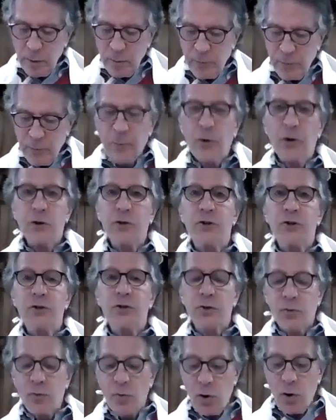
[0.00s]
First is
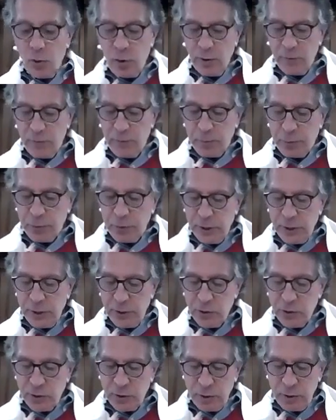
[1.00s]
the role of
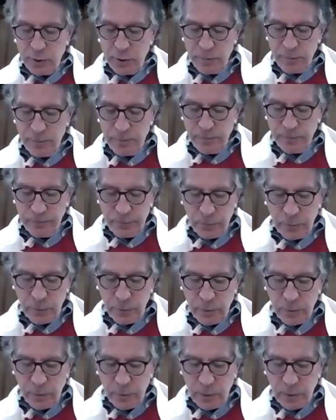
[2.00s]
priest,
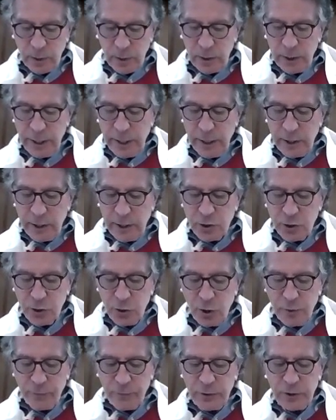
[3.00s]
leading
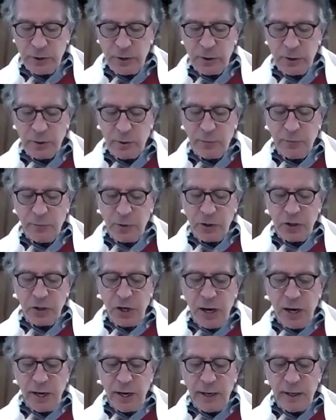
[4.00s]
services,
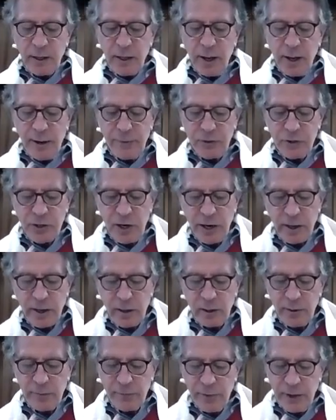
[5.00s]
officiating at life
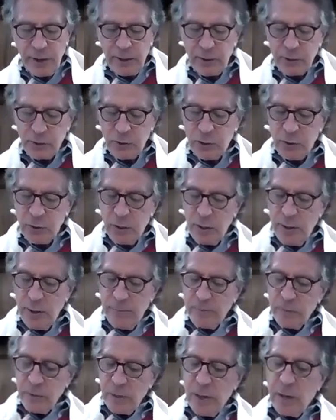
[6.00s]
cycle events,
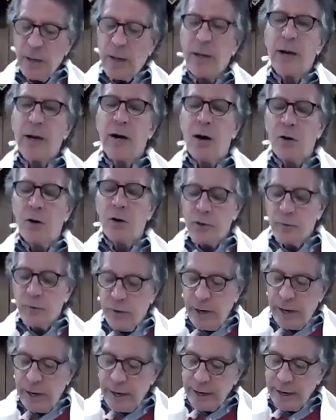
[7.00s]
and
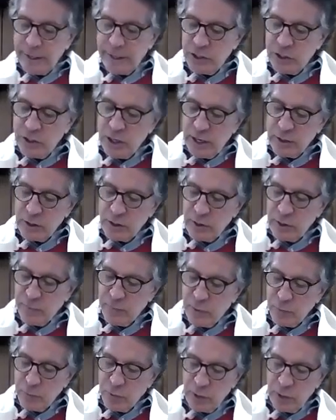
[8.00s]
cultivating a sense of
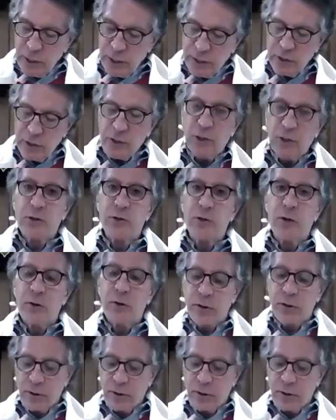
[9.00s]
the religious, the